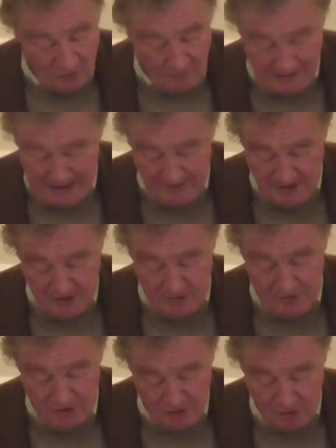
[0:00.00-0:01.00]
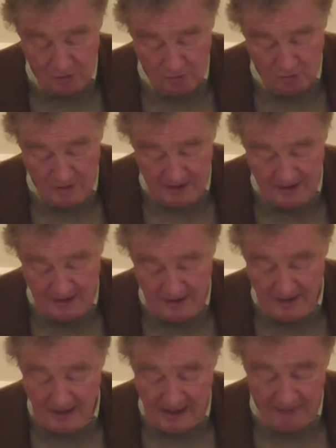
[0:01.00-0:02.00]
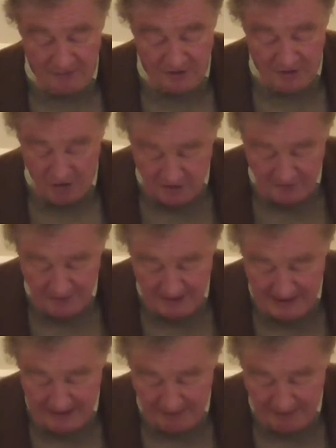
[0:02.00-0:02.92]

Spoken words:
or maybe you knew, I would not have been